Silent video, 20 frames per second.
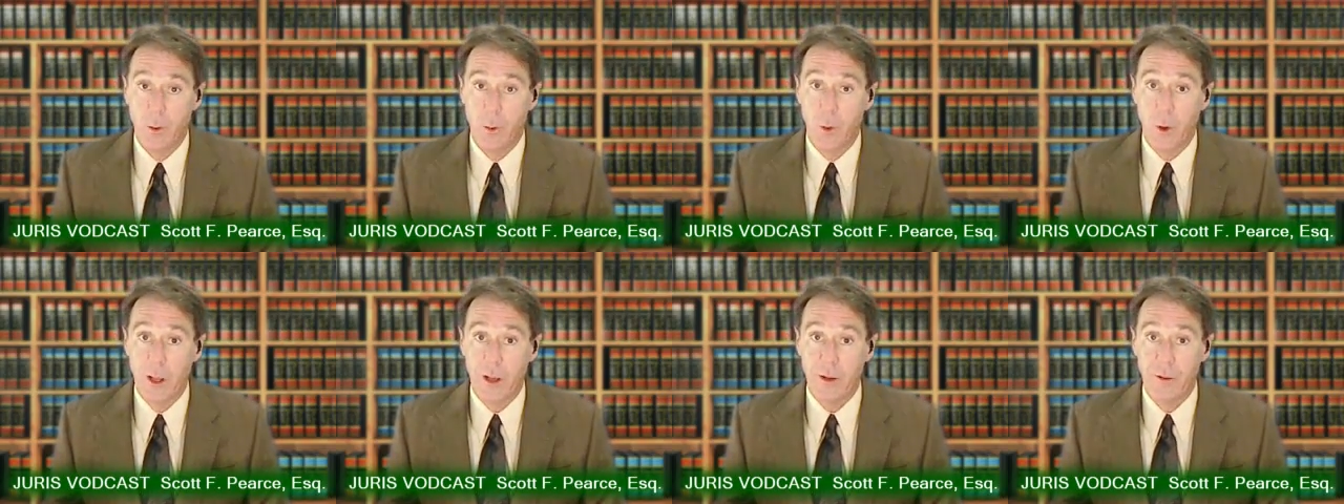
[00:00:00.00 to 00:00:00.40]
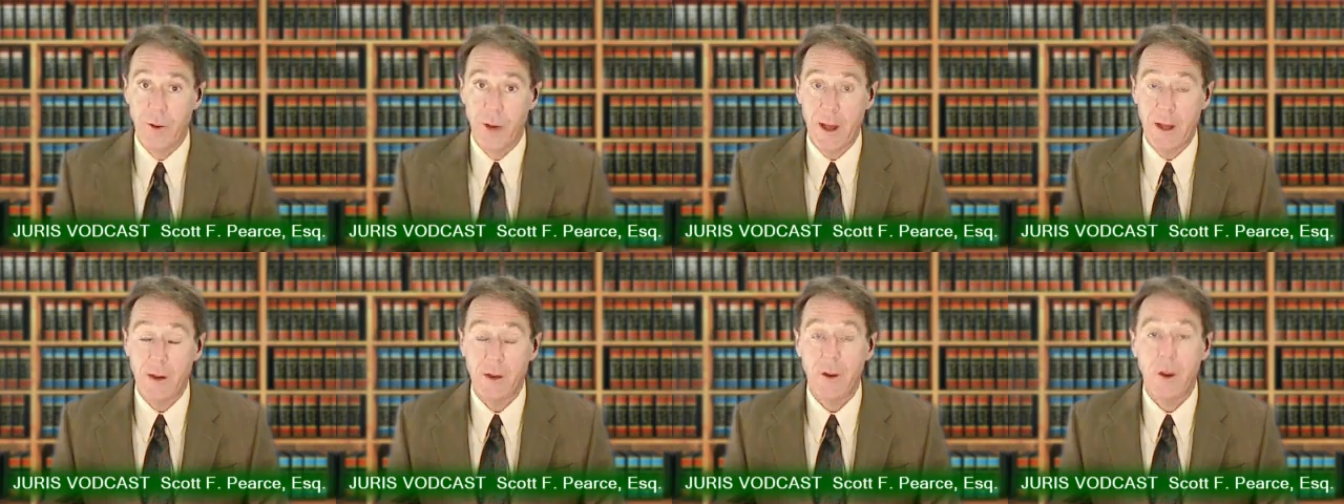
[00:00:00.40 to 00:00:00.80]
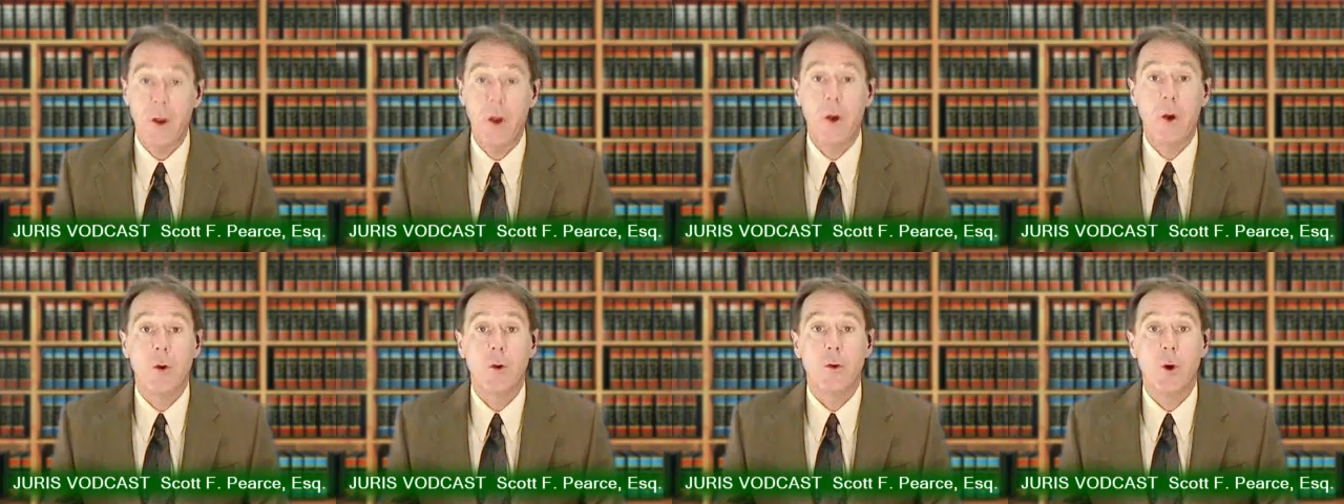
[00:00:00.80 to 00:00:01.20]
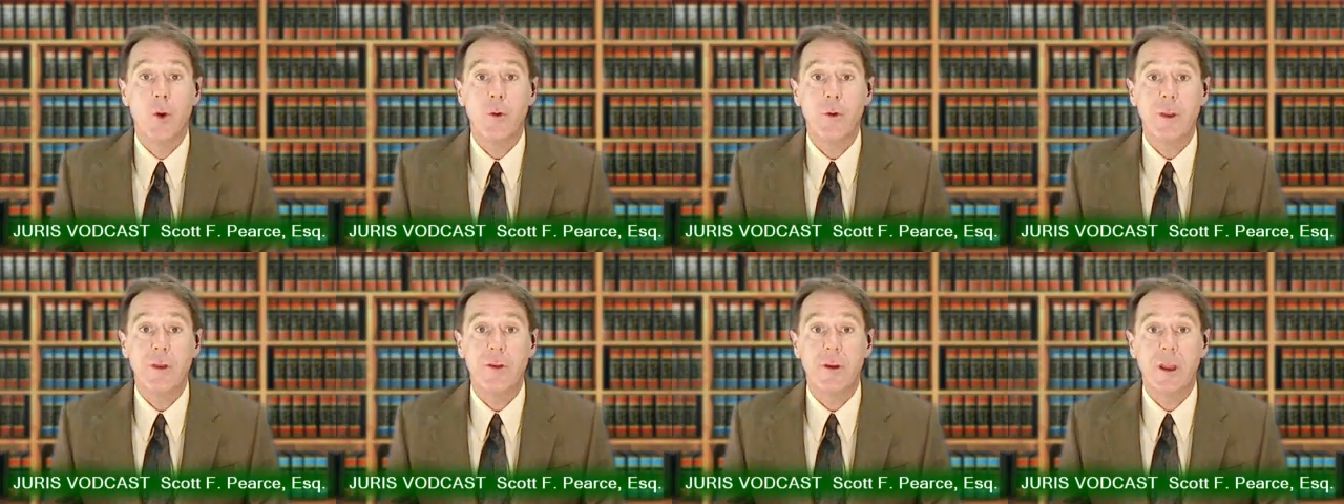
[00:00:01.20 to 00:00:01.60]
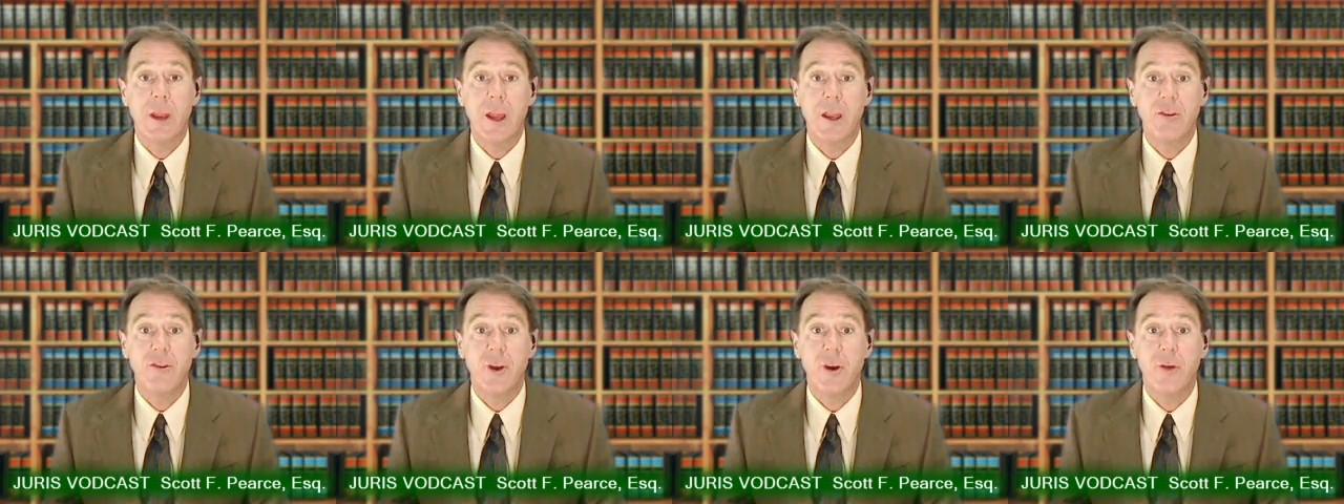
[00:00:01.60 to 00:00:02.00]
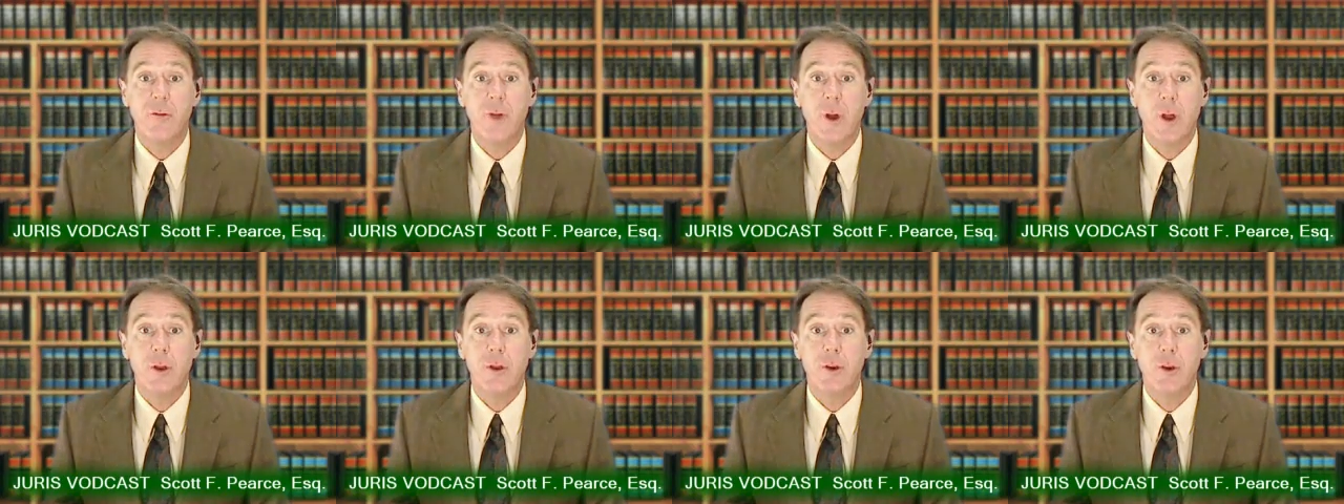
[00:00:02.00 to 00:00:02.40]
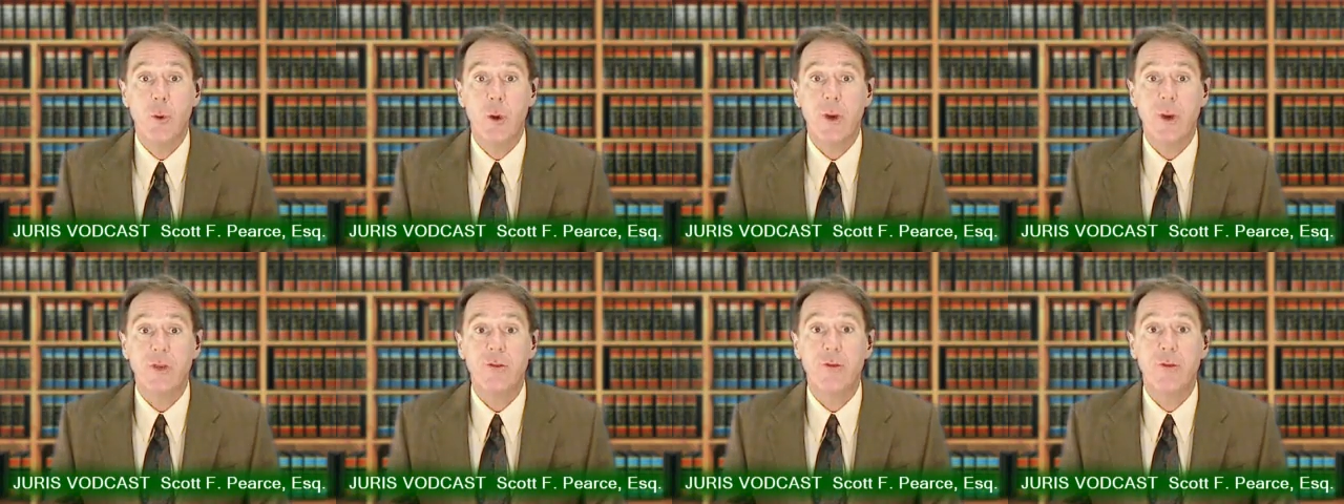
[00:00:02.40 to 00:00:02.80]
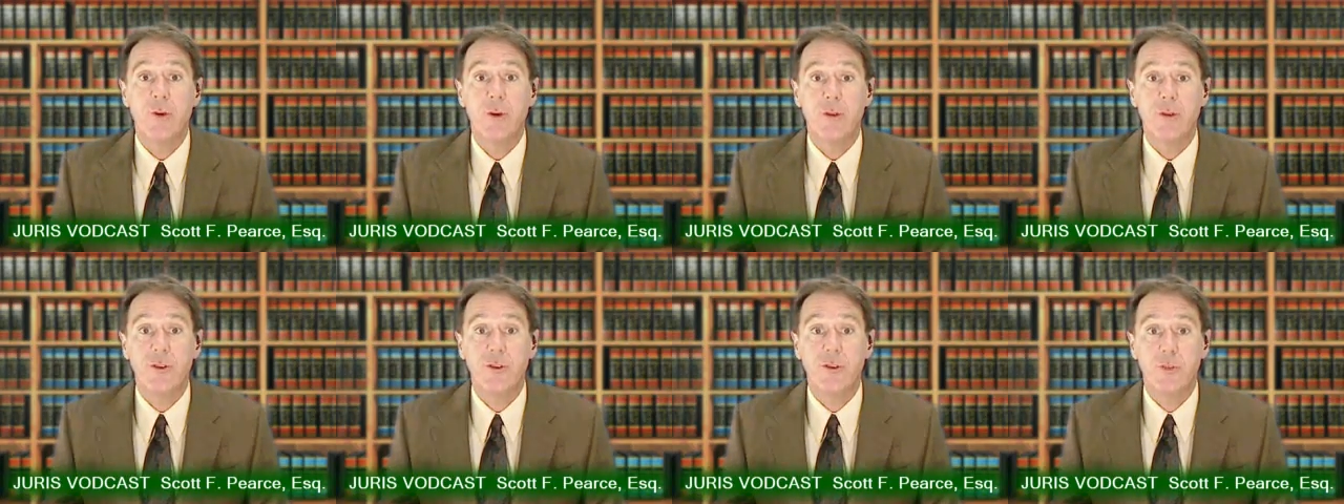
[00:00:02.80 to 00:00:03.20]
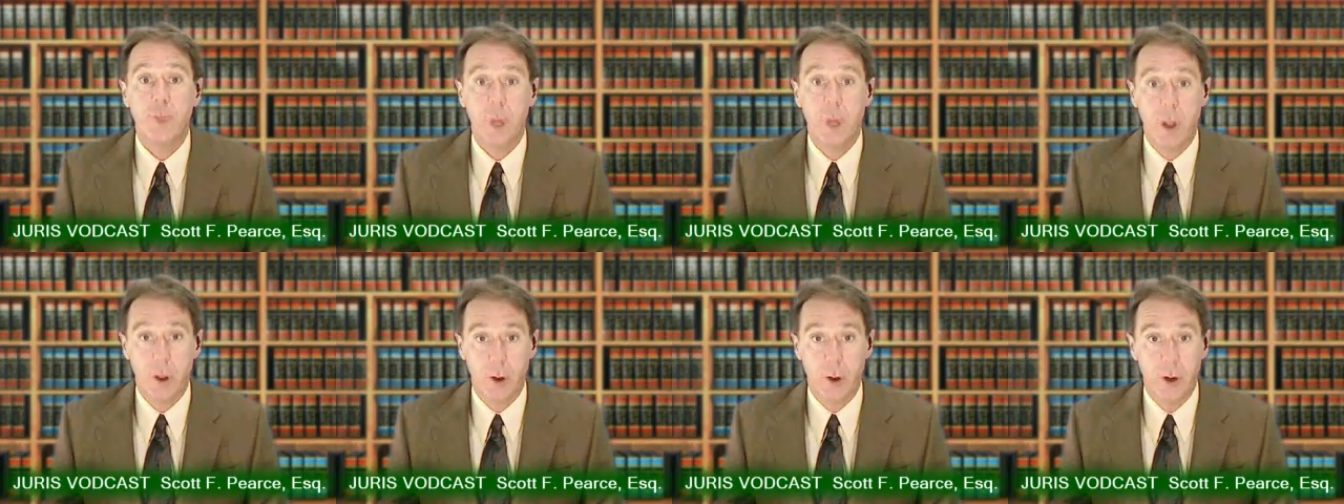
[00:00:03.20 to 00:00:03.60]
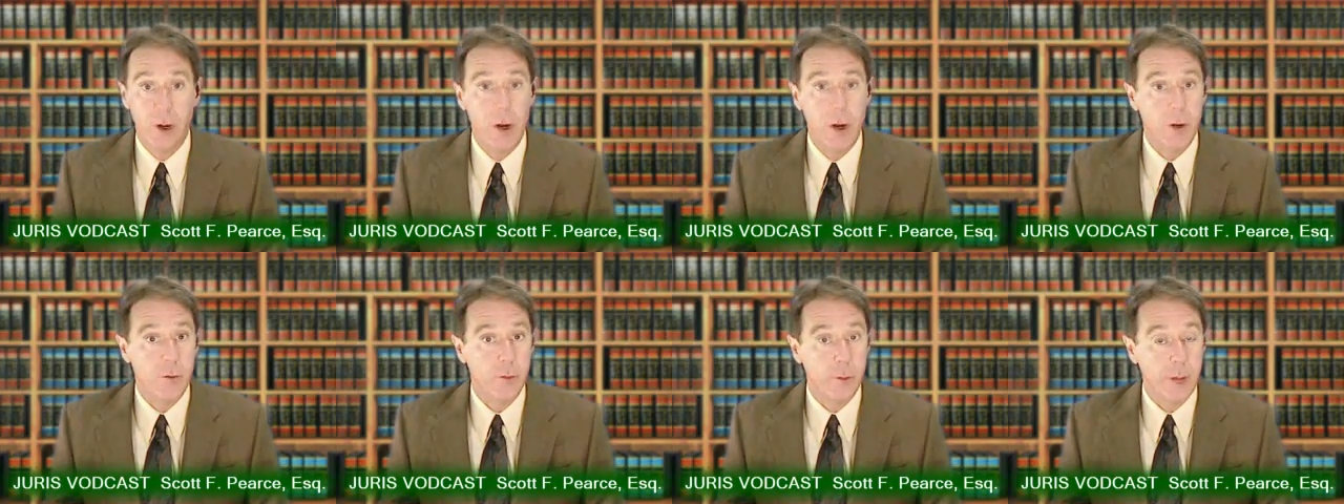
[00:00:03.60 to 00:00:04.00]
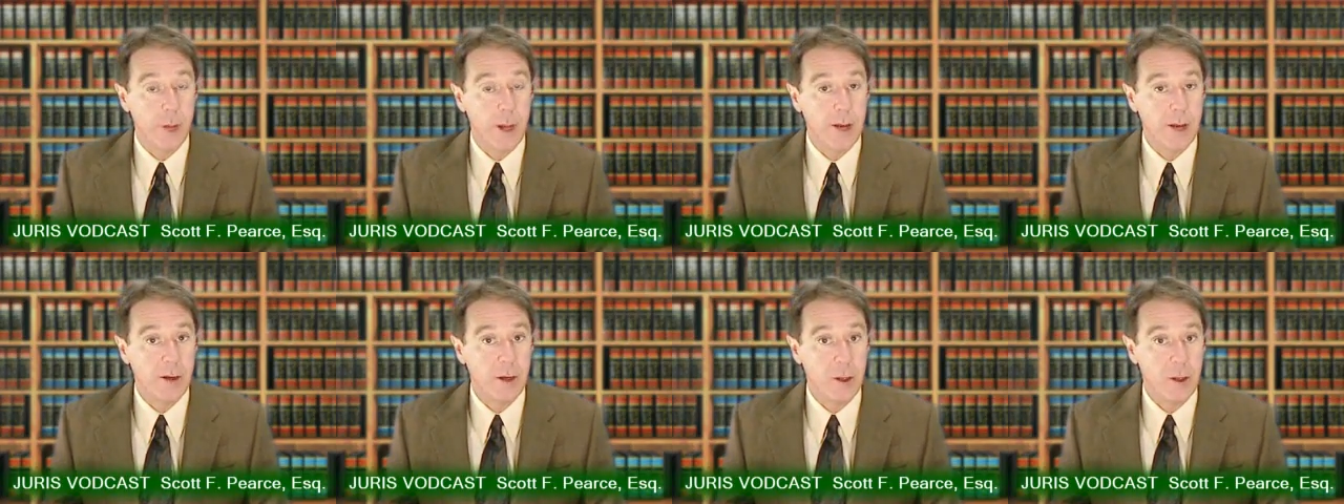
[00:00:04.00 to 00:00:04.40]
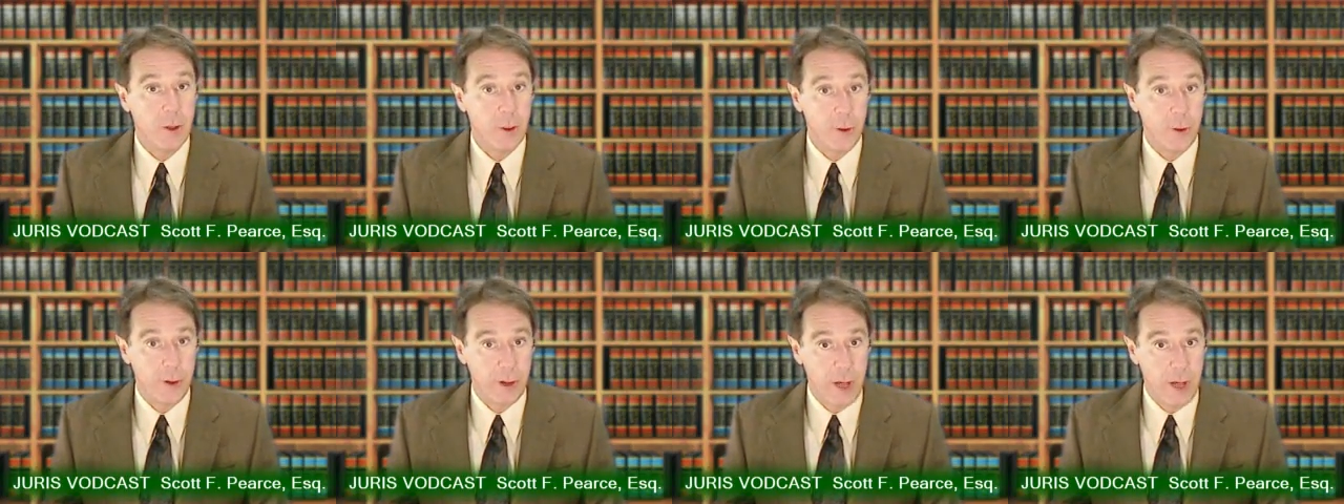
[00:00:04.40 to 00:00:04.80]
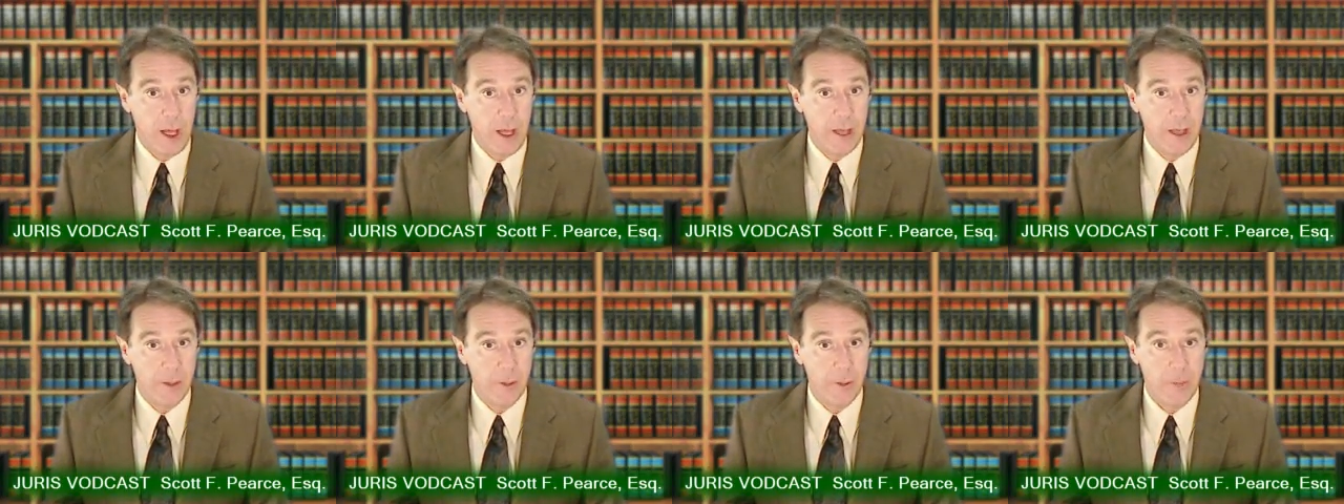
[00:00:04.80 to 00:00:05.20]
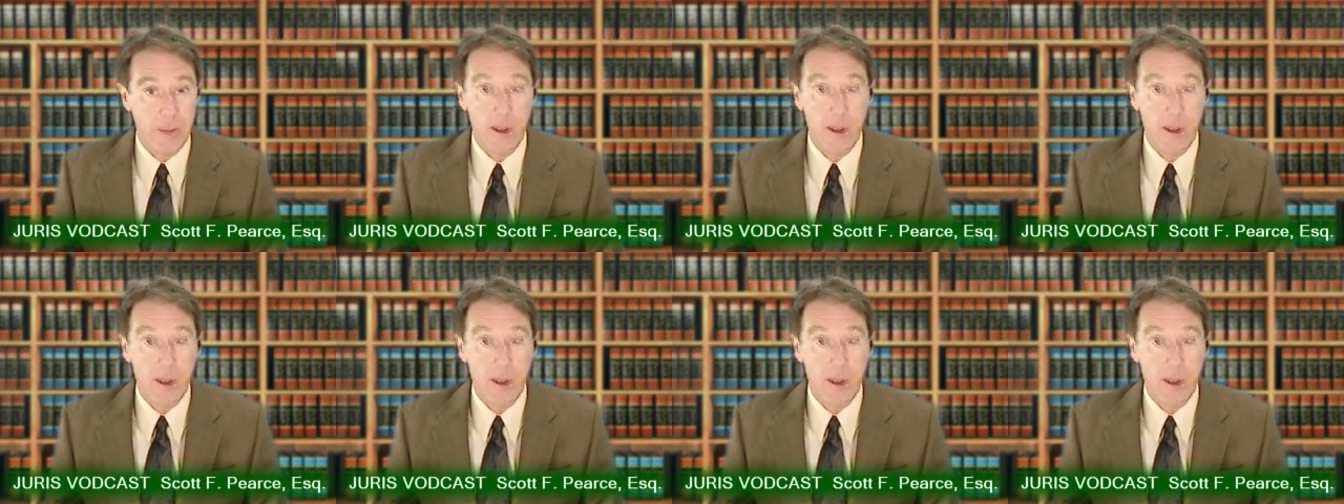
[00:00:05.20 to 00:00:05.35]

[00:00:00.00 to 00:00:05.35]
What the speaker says: While you're at it, go read the case of U.S. versus Miller from 1939.